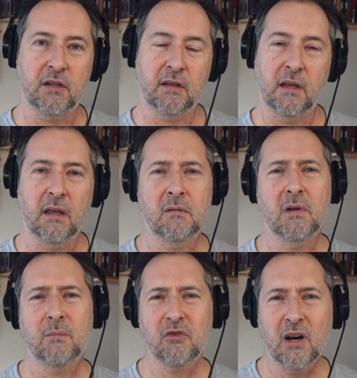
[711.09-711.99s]
And uh,
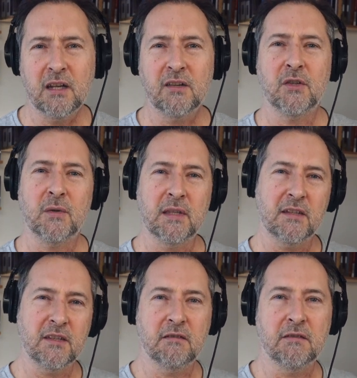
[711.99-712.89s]
what I'm trying to do in
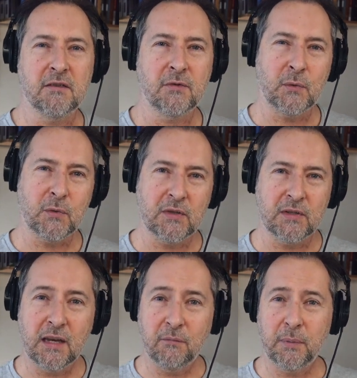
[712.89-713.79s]
these series of talks is
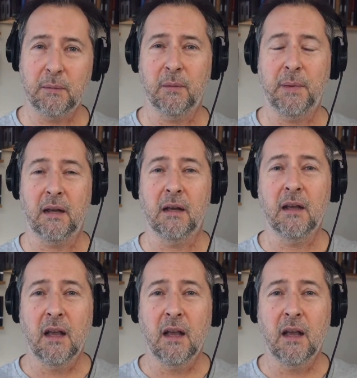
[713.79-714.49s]
give people a better,